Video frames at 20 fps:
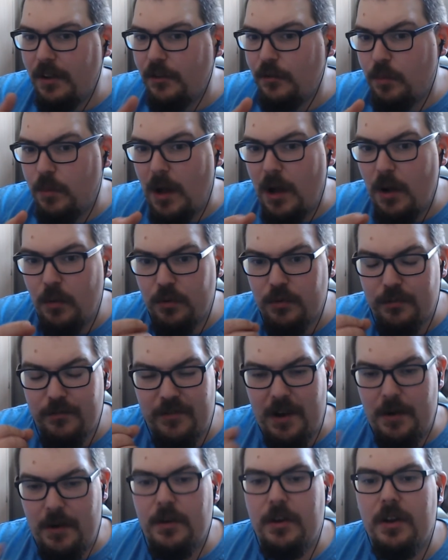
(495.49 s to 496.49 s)
as well was a
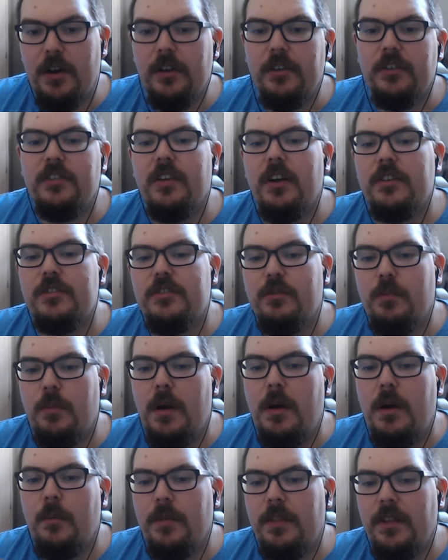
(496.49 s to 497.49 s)
very nice touch as
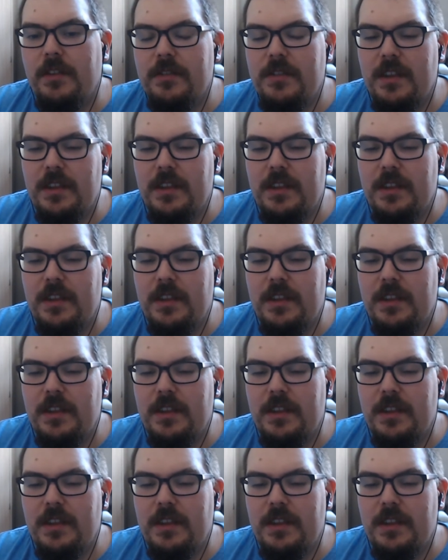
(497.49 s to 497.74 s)
well within